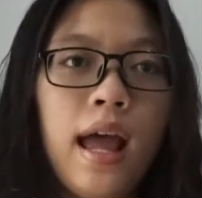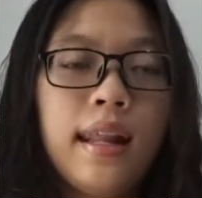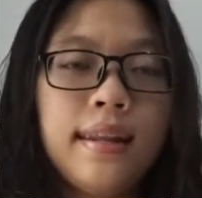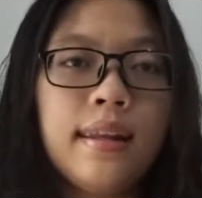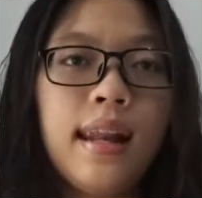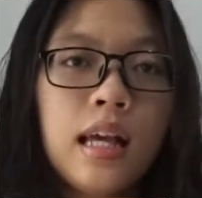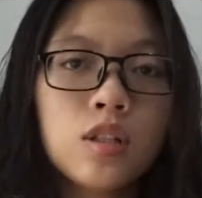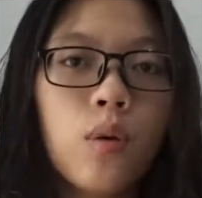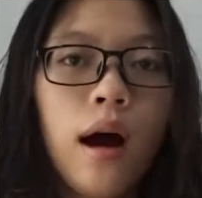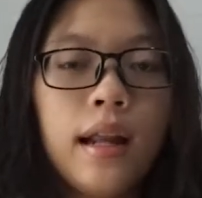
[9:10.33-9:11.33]
and the
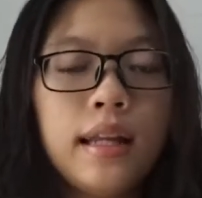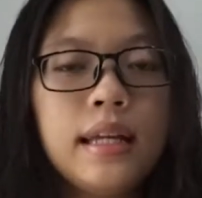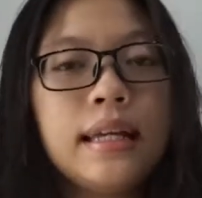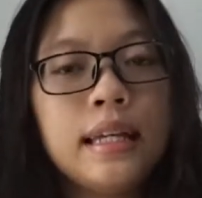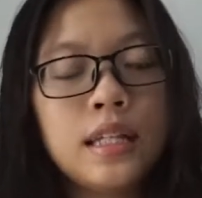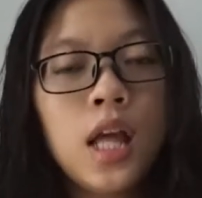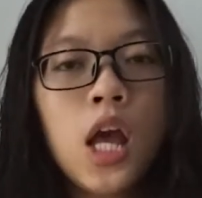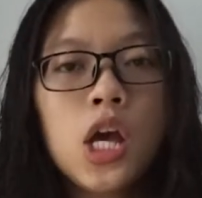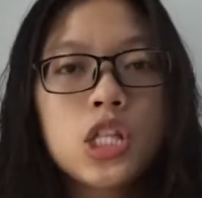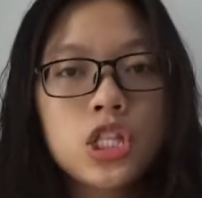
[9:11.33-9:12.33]
next one is in
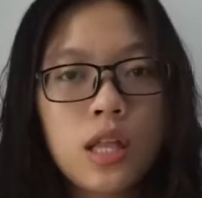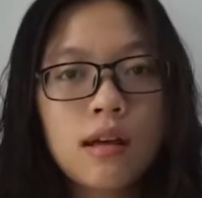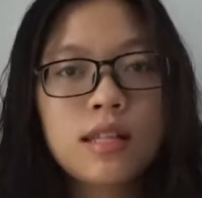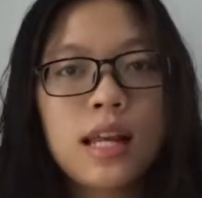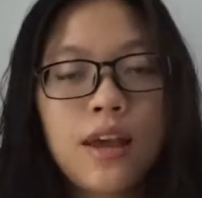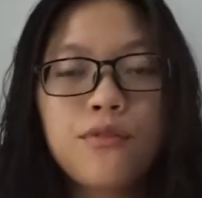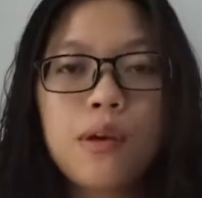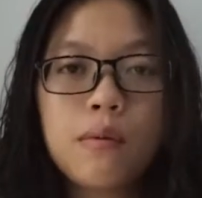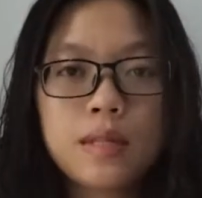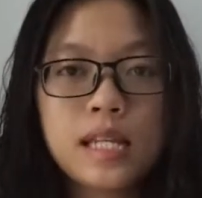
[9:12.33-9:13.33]

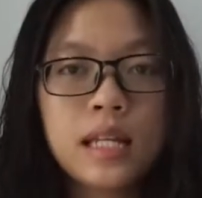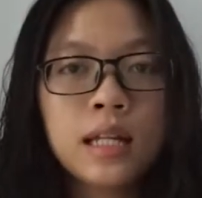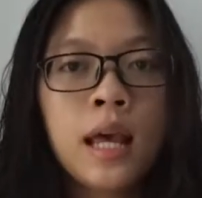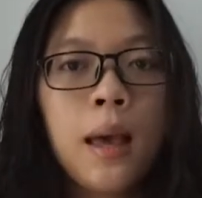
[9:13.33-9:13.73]
2015.